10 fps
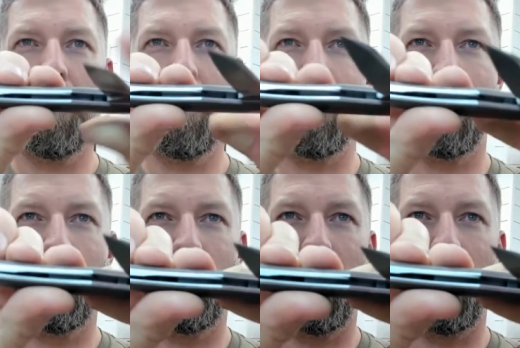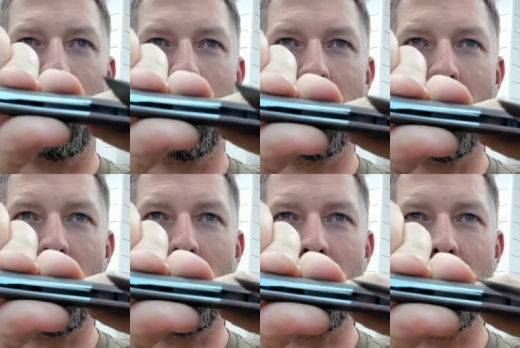then I'll show you how these go
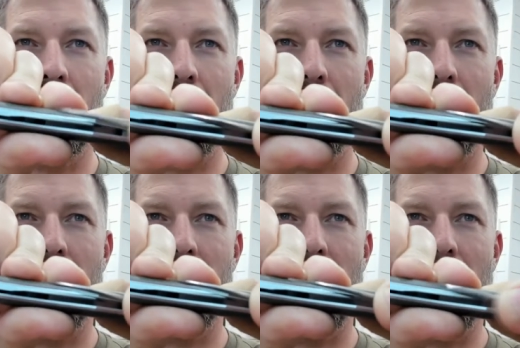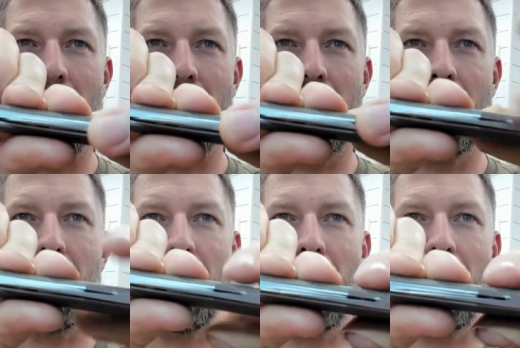as they nest in
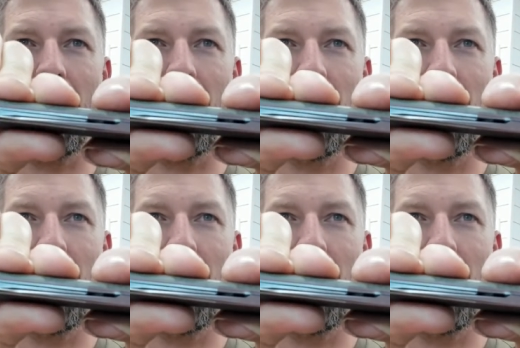together.